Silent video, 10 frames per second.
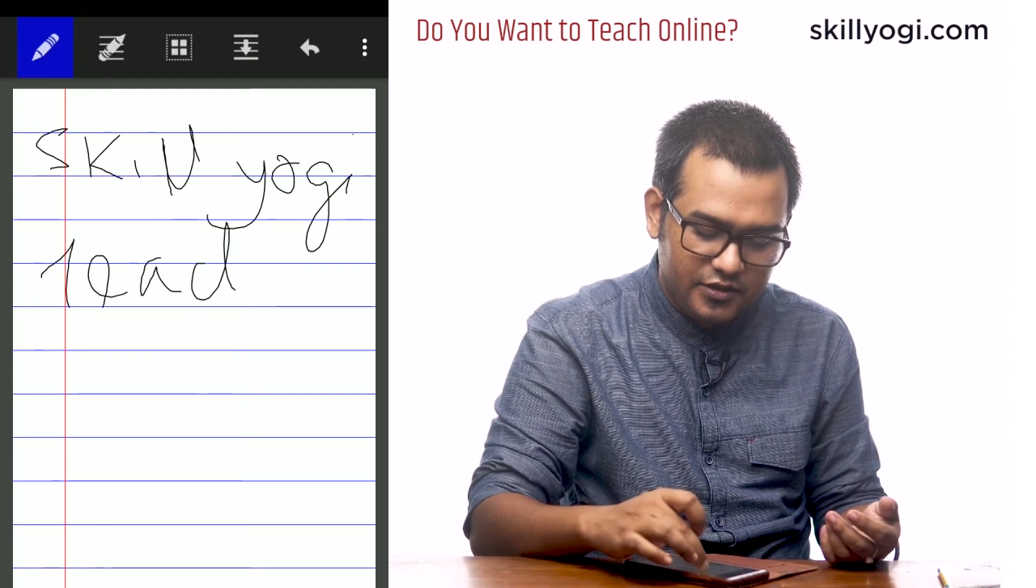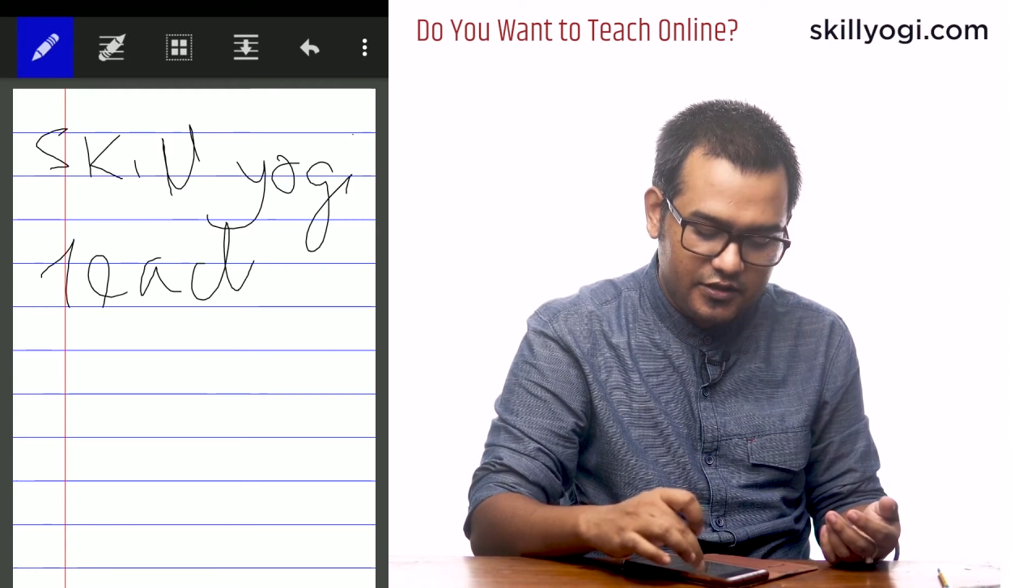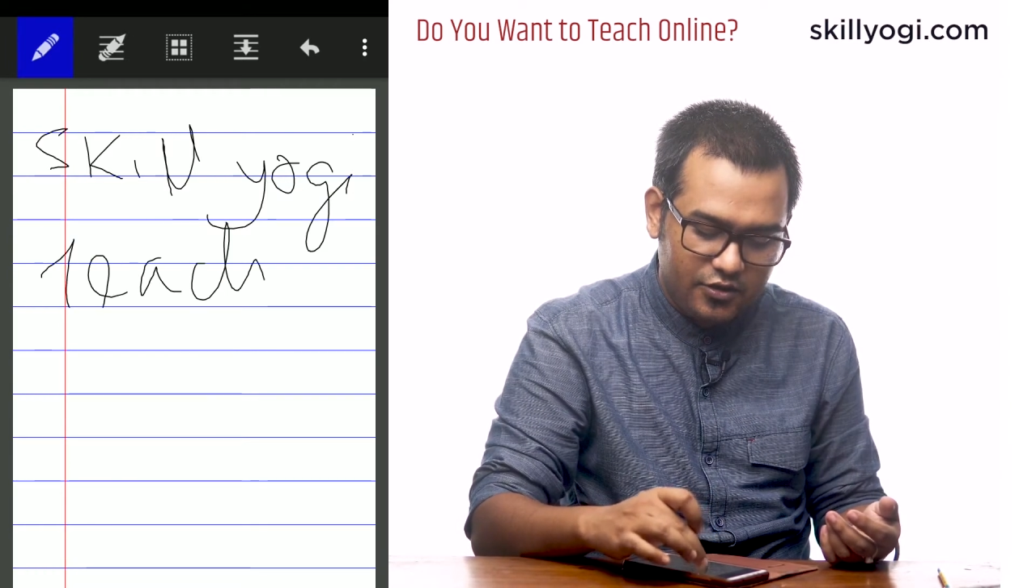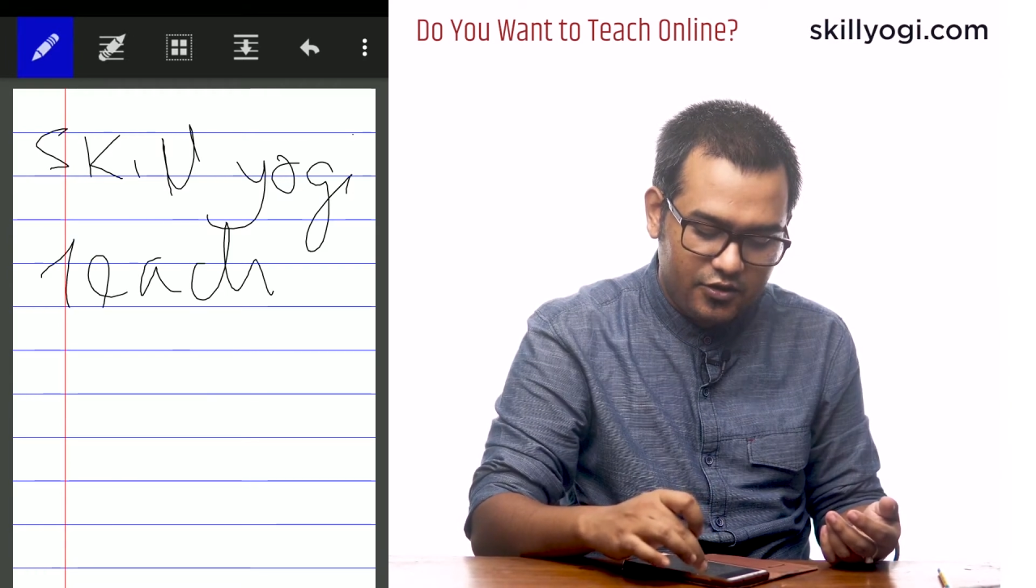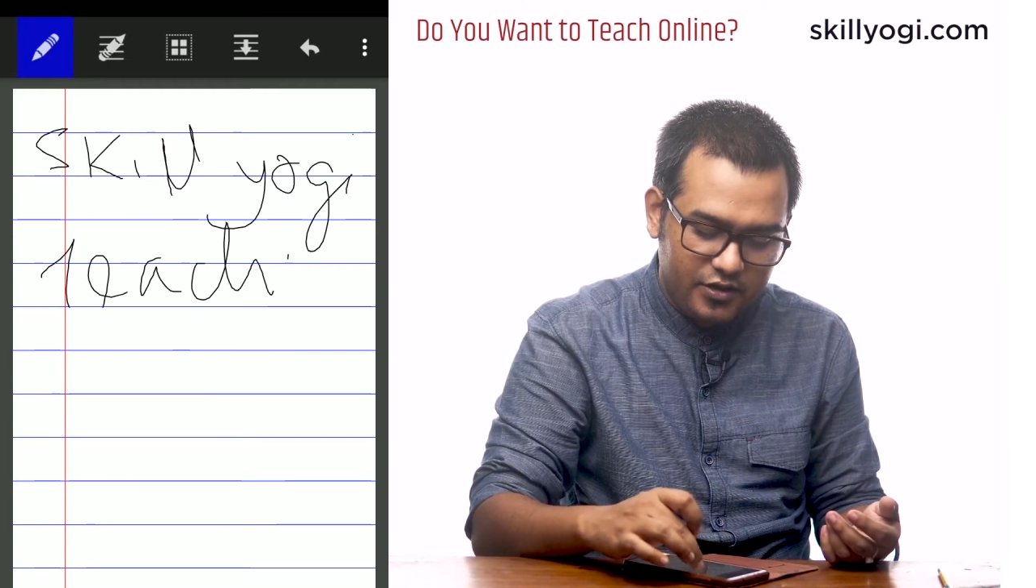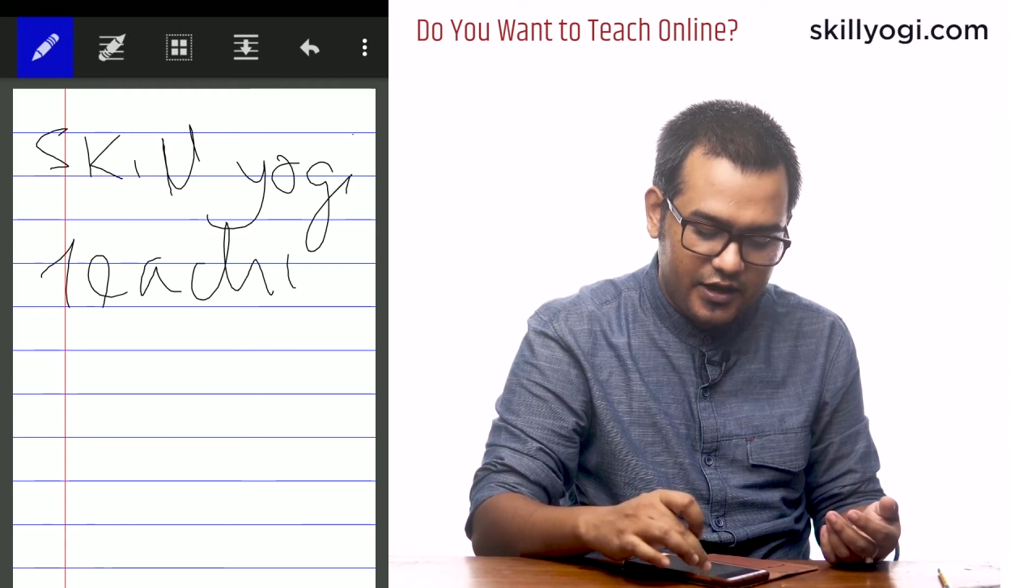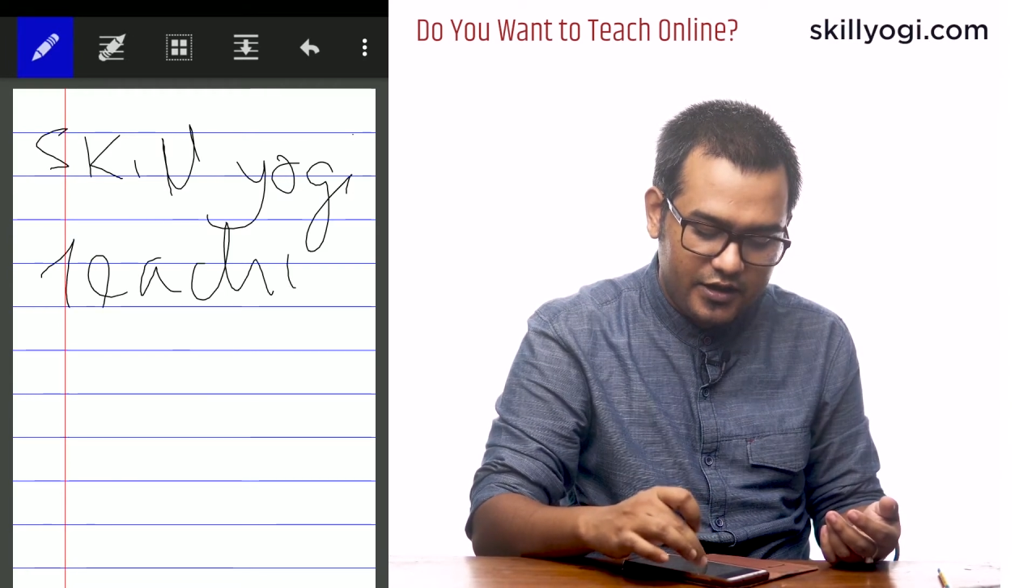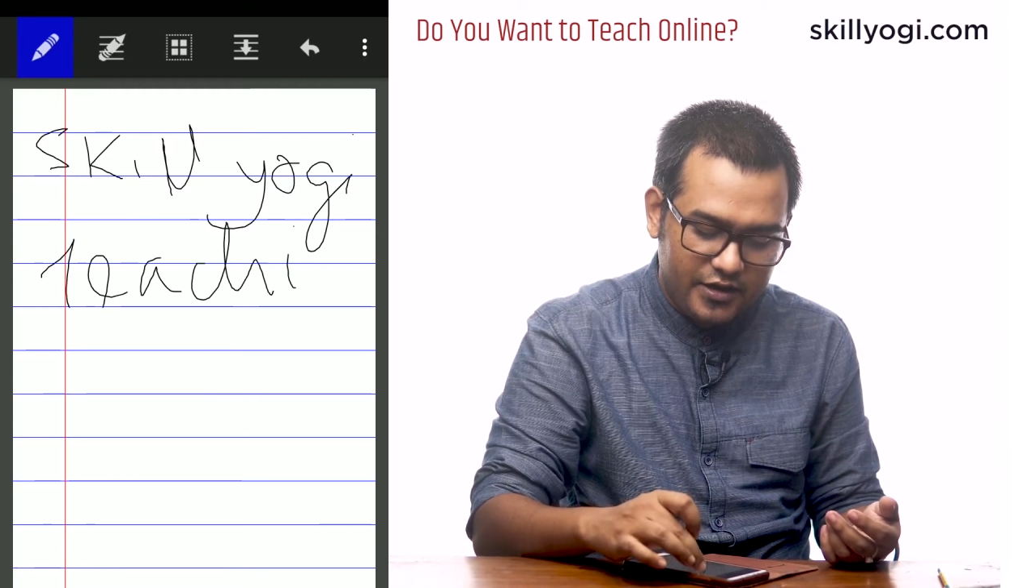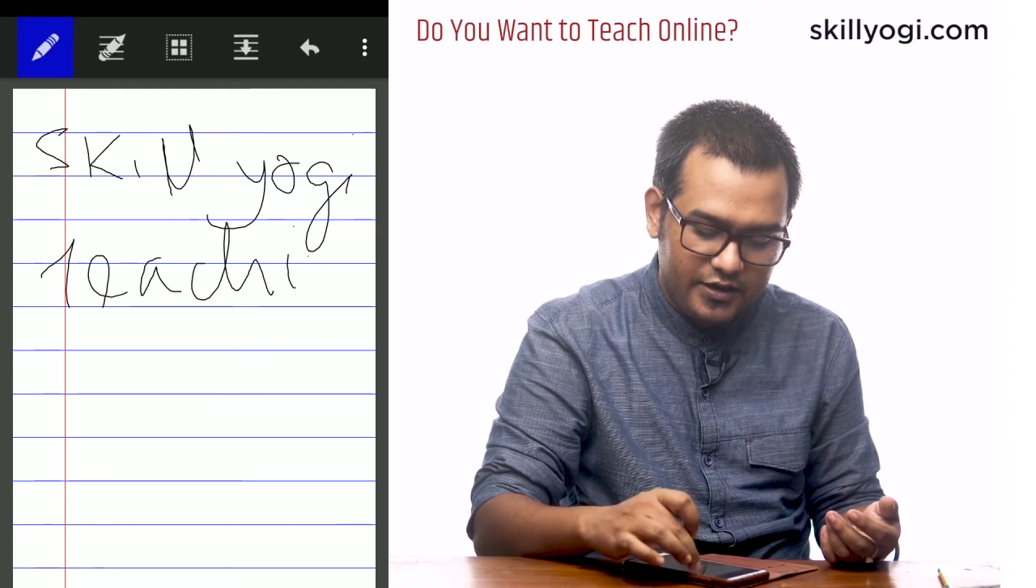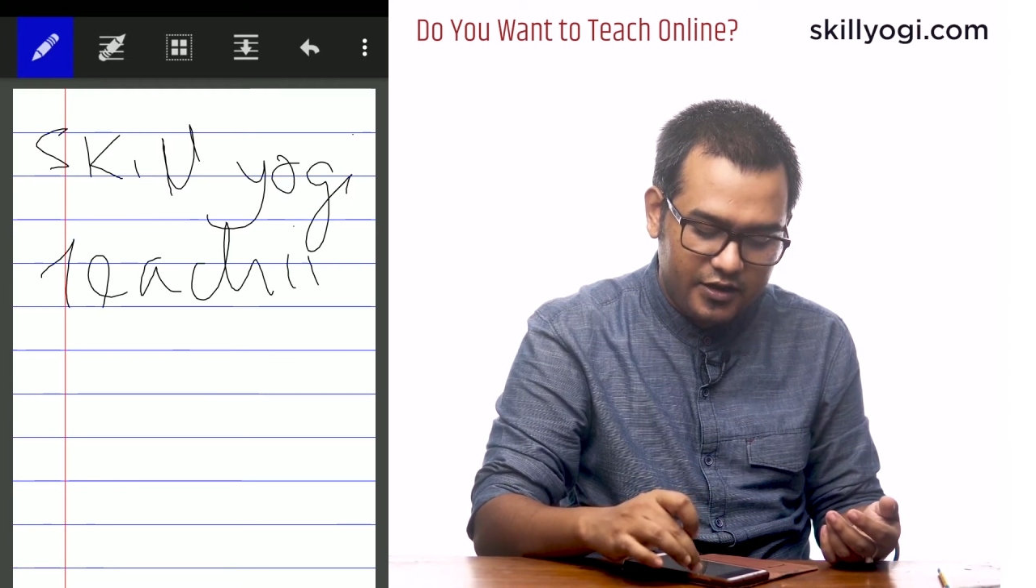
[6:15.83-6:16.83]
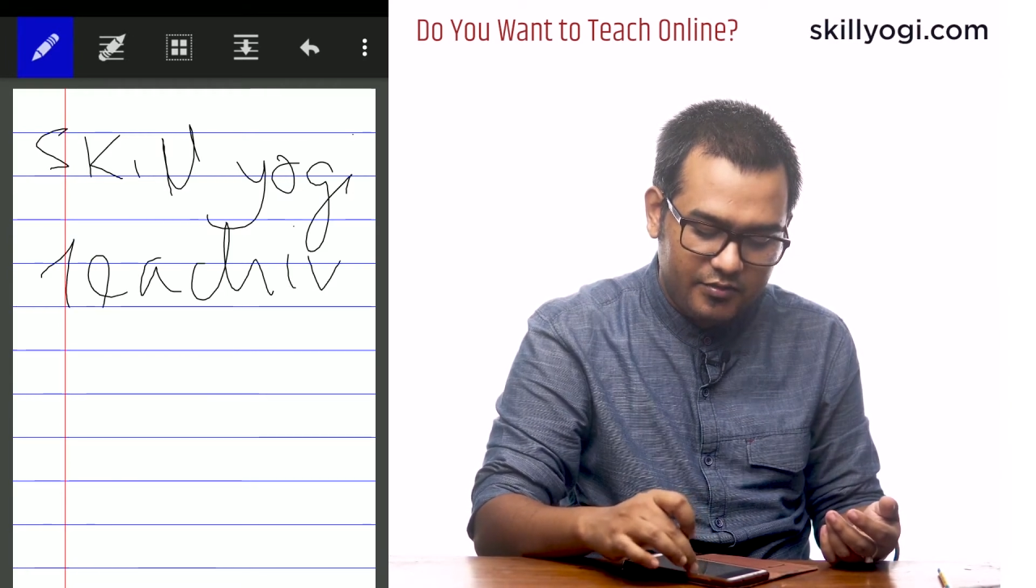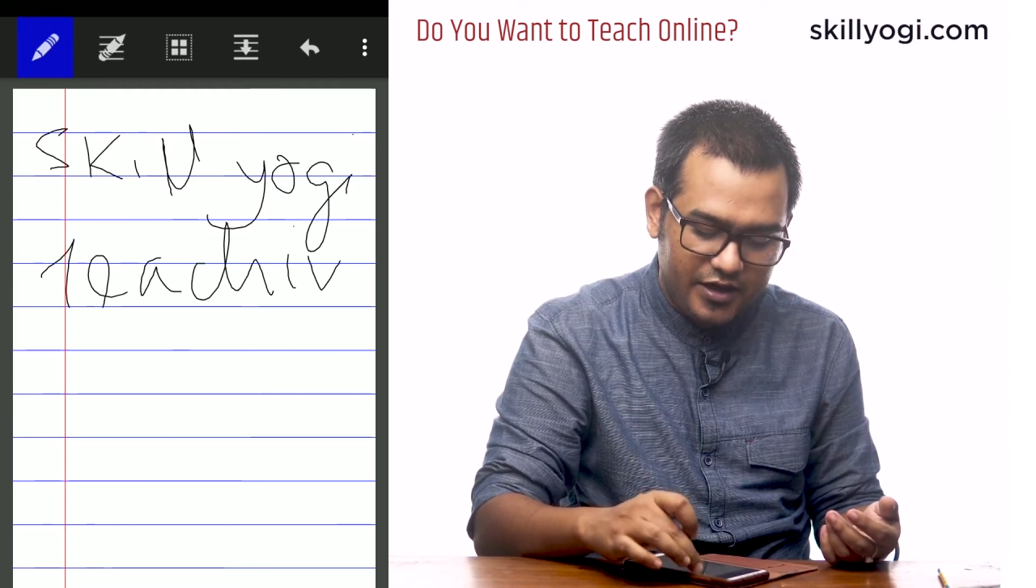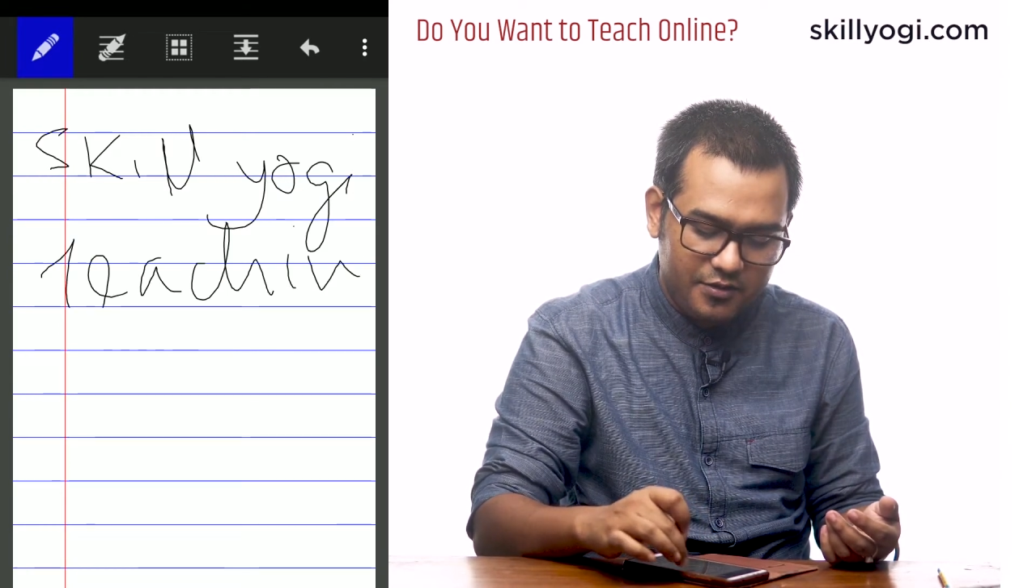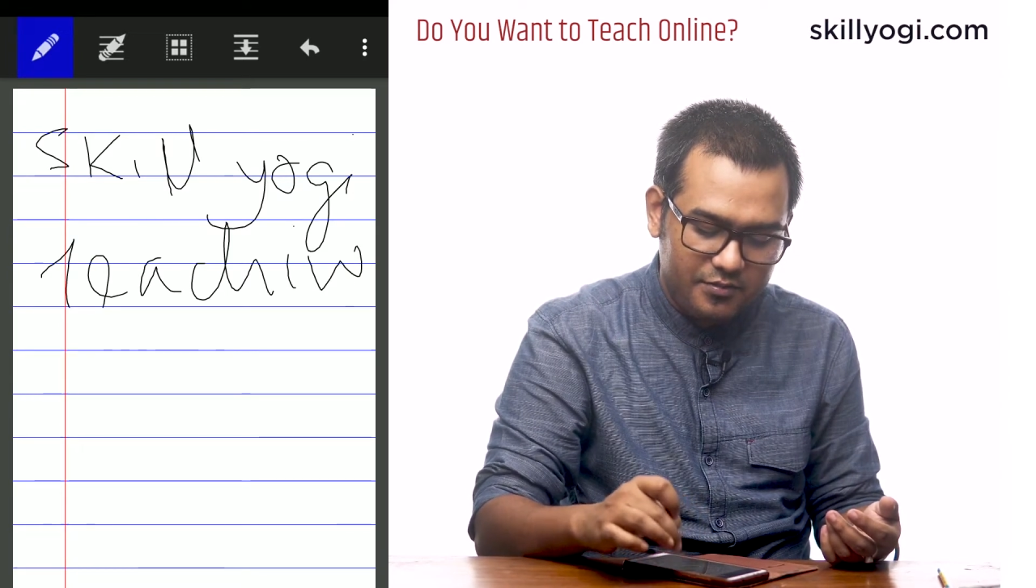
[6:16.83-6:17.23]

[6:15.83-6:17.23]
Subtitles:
your handwriting might